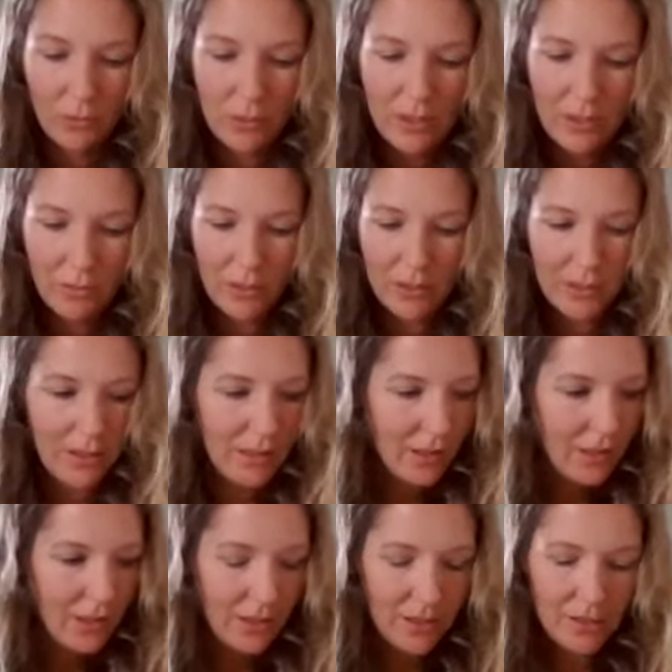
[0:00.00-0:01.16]
green one
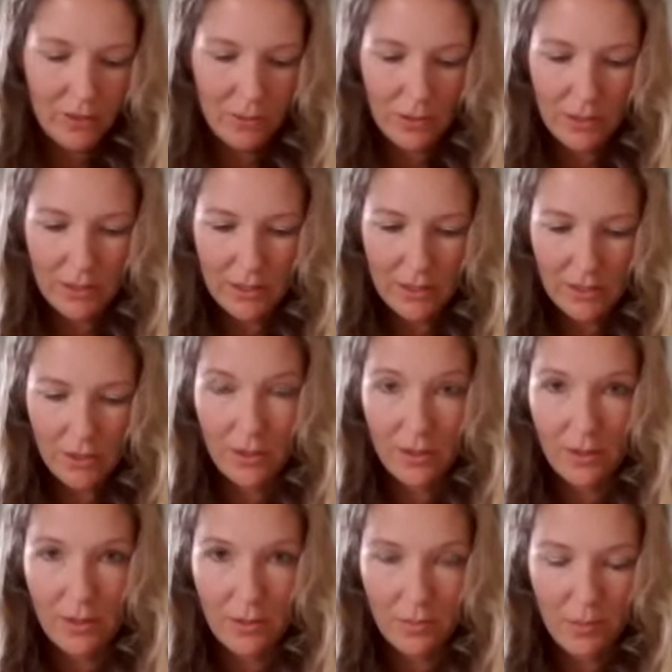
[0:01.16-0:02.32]
here is going to test
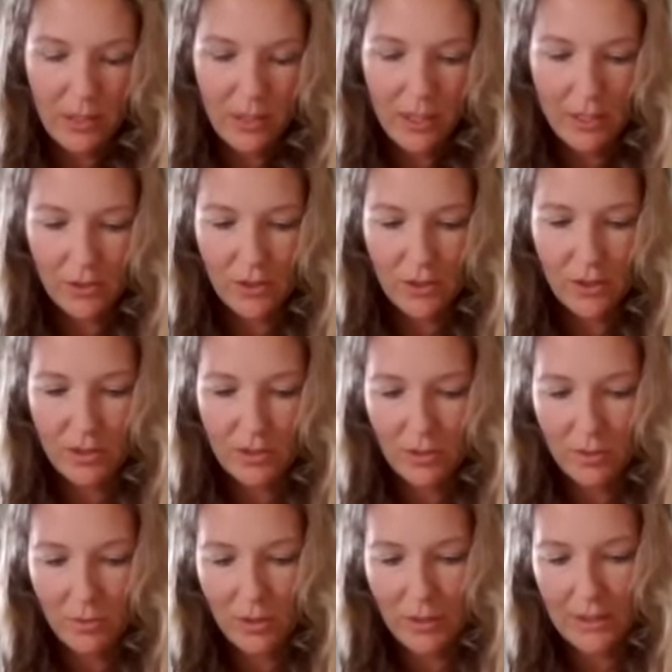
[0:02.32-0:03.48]
our pH. So
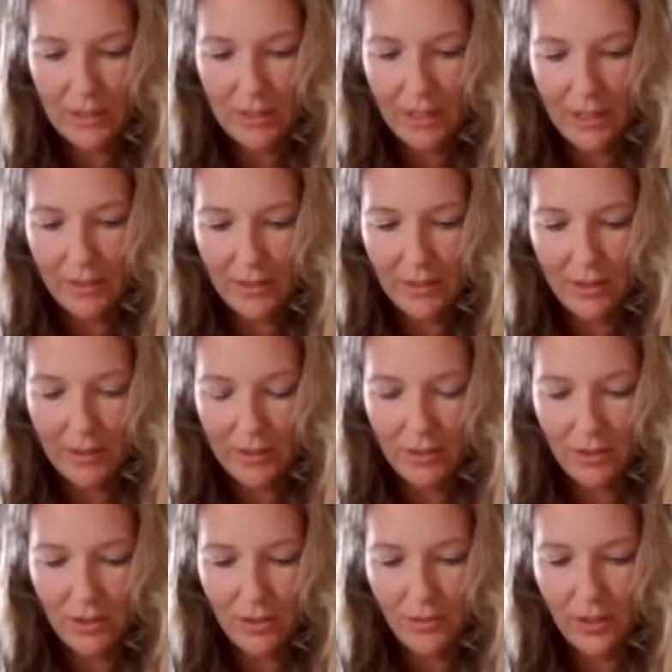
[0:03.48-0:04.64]
I'm going to add that
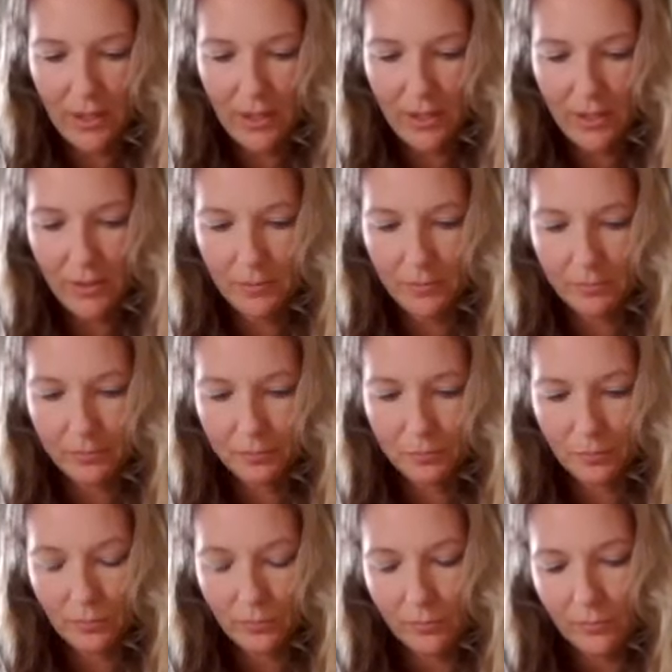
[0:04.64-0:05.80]
into the vial.
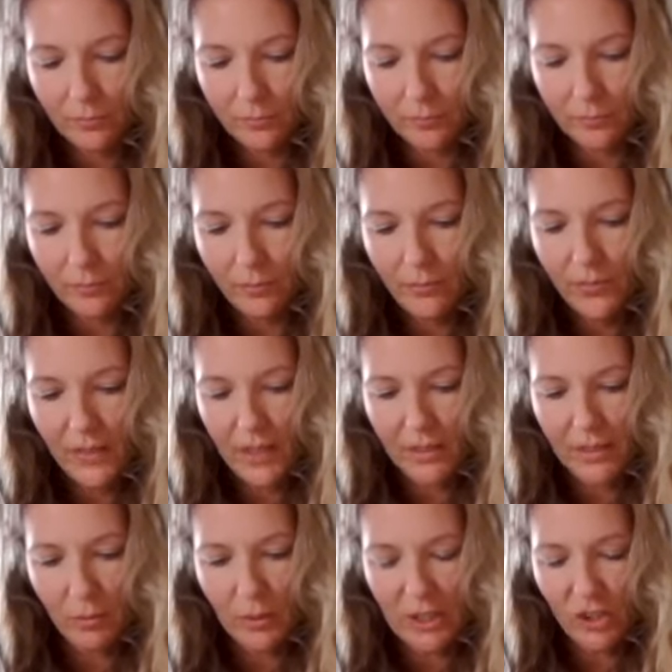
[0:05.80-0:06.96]
And
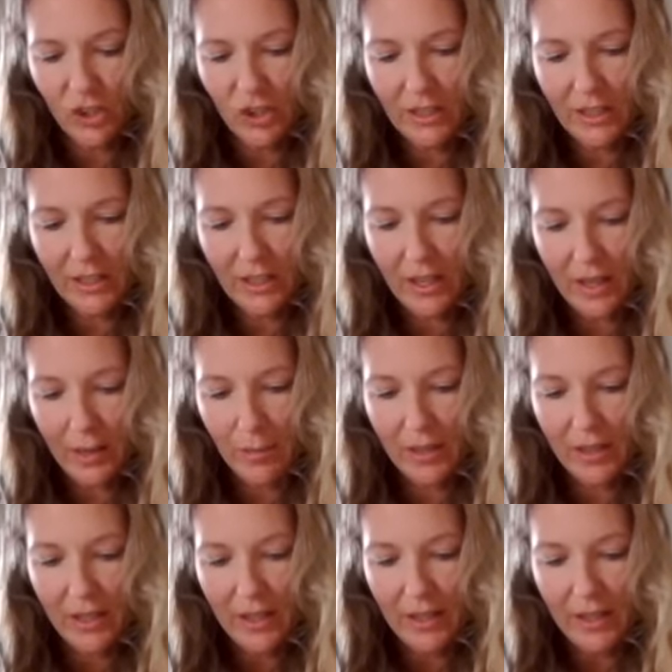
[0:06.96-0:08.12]
then we shake it up.
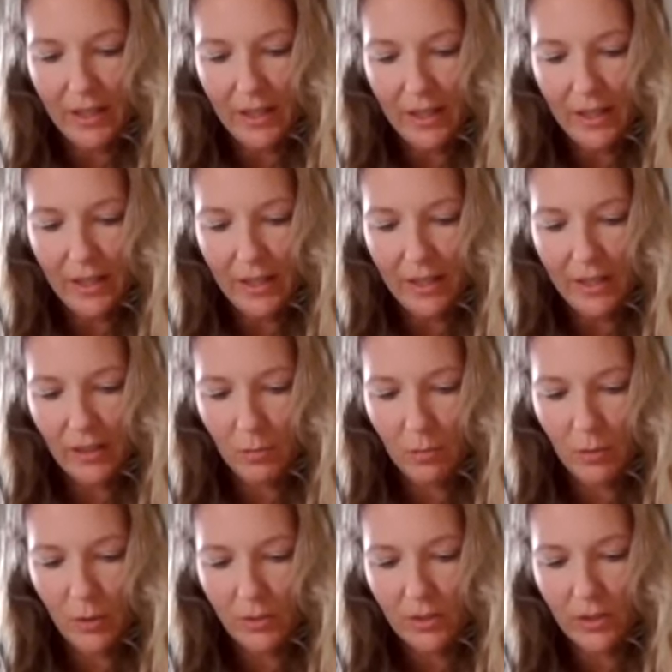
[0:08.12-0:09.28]
And
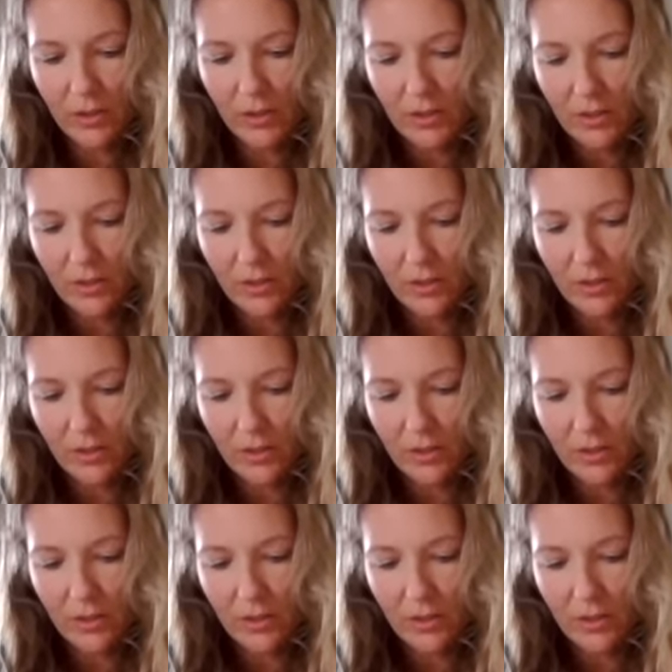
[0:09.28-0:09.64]
most